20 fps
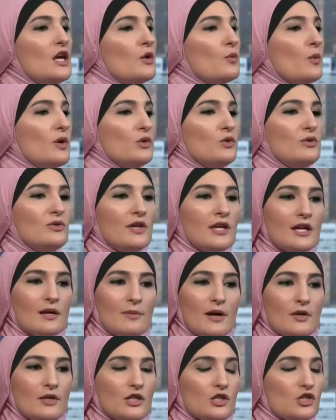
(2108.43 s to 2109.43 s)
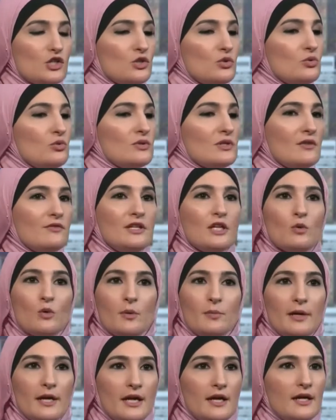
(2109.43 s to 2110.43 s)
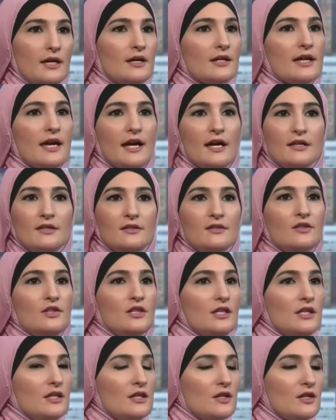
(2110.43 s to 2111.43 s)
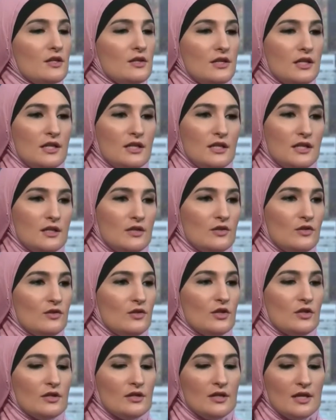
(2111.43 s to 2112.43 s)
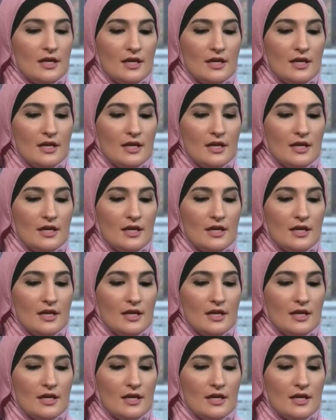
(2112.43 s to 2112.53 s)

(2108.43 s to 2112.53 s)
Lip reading: When you think about issues of equal pay, again, the